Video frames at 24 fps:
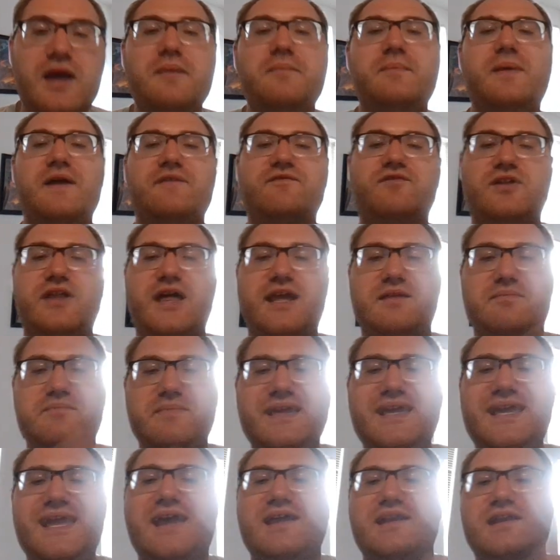But if you're like
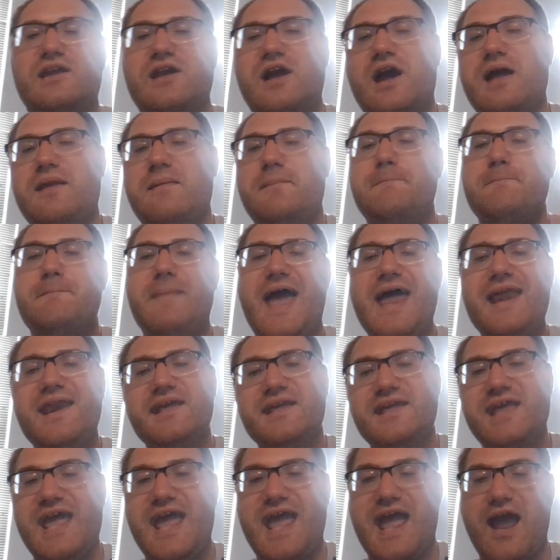me and you're on
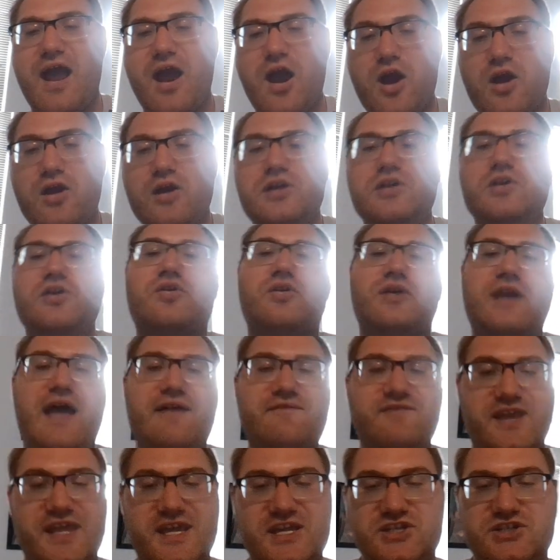Medicare, you're going to
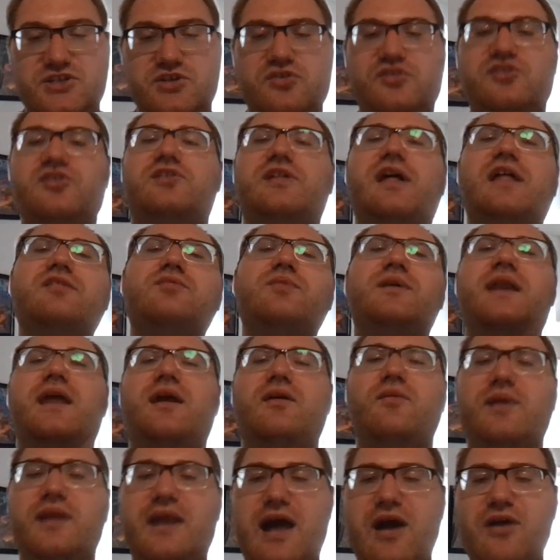have an issue. So that's when
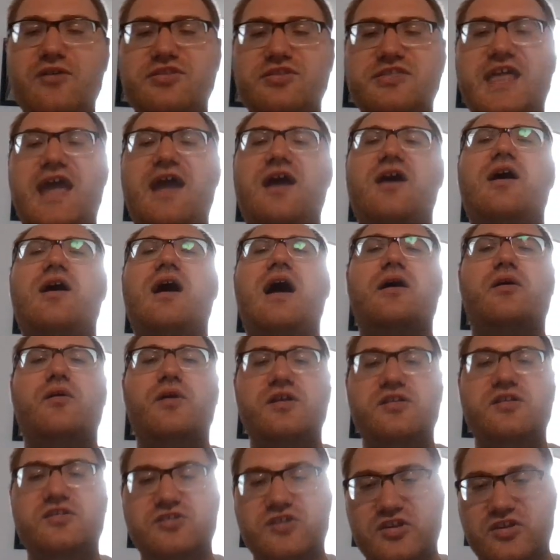I went out there. I
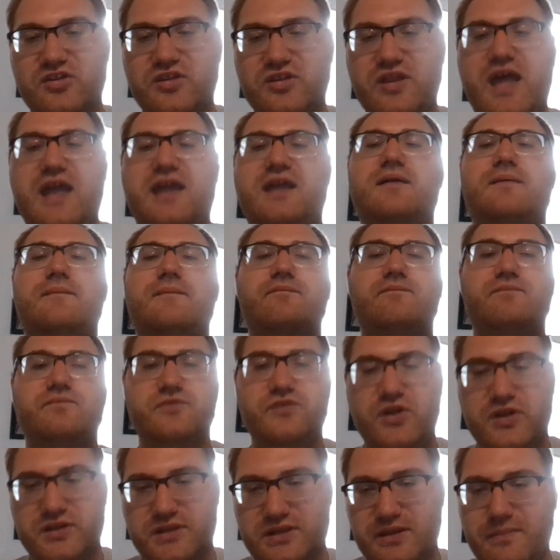always just
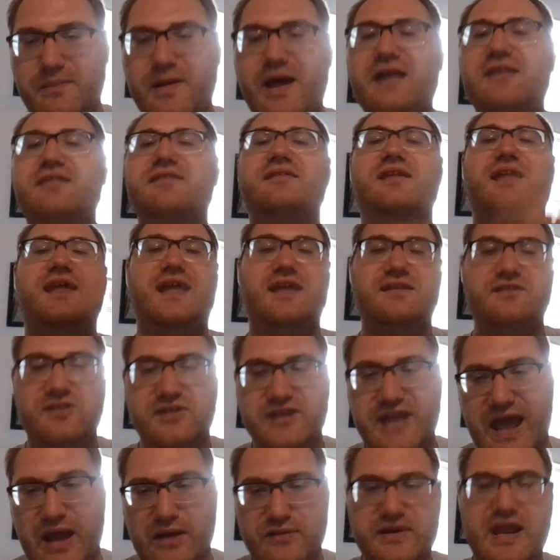took the bus into
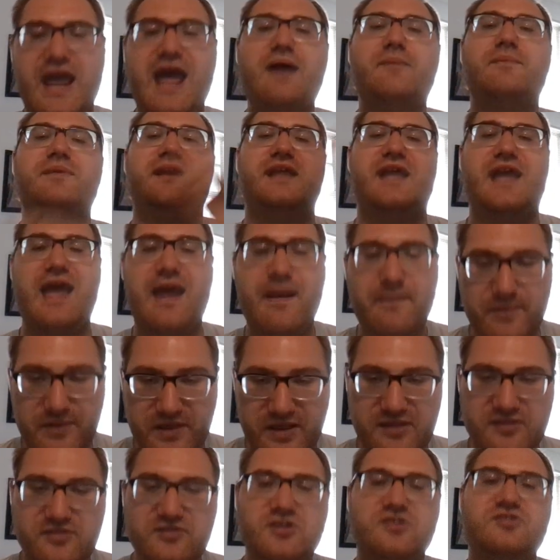downtown
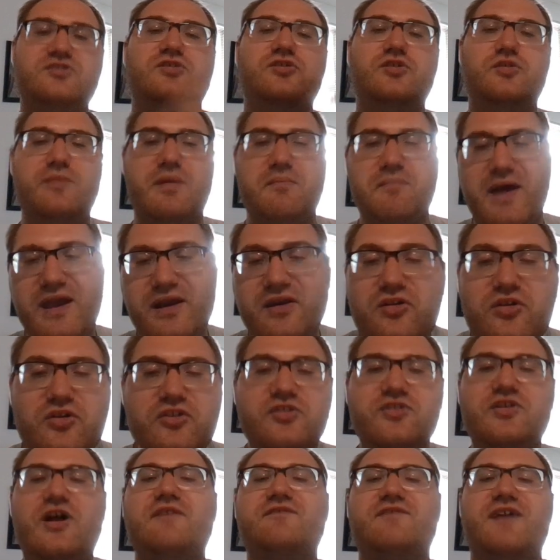Minneapolis just to do my medical
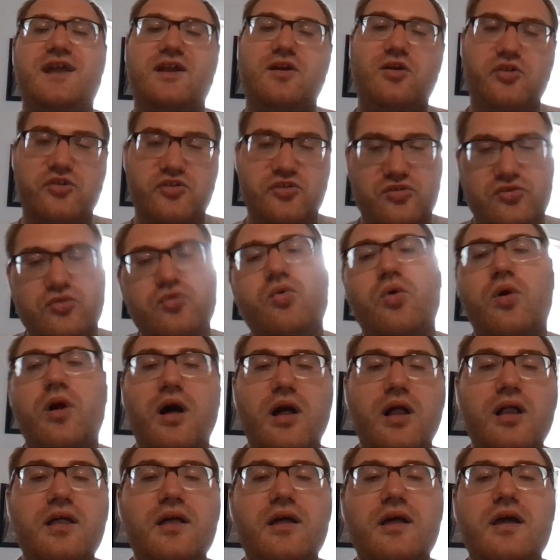stuff and go to
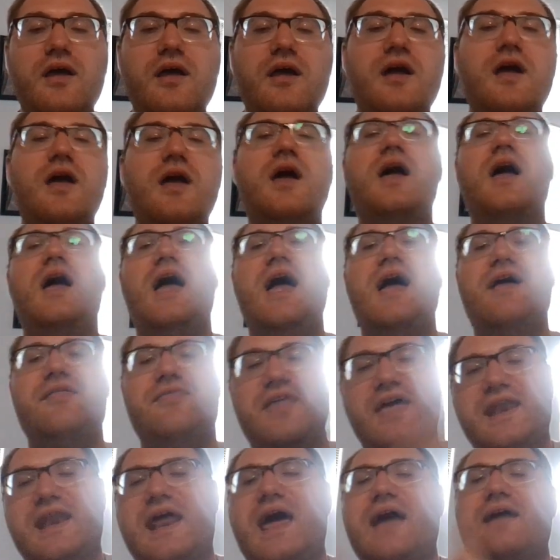school.
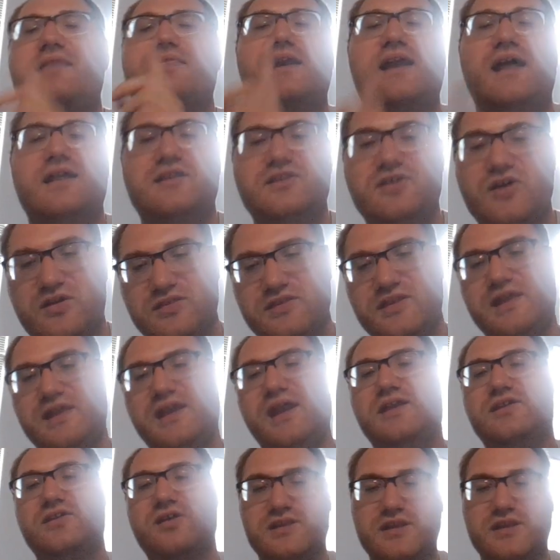And then I took
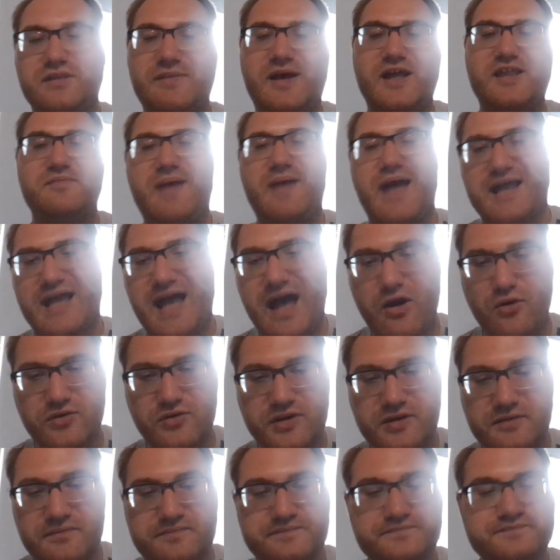the bus back
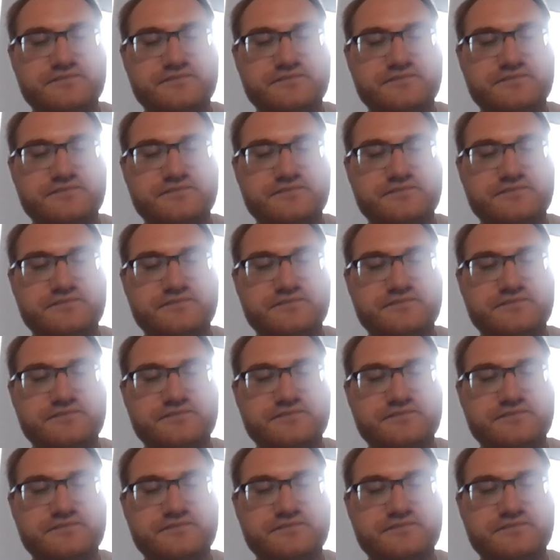out.